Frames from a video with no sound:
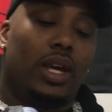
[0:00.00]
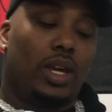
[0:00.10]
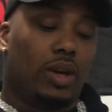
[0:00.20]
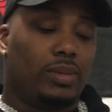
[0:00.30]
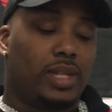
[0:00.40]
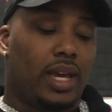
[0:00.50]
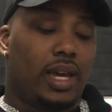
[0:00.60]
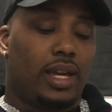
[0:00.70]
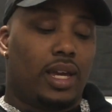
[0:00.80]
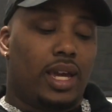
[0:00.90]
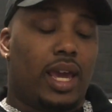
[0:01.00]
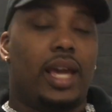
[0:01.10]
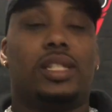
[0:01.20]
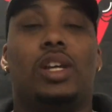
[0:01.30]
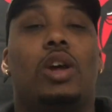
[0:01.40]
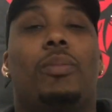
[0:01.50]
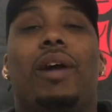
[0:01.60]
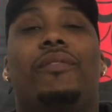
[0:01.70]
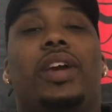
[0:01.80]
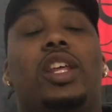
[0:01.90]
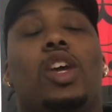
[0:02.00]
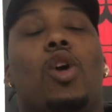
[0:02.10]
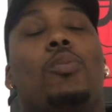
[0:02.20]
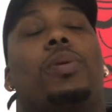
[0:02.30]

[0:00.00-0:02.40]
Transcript: You know what I'm saying? Insert my video,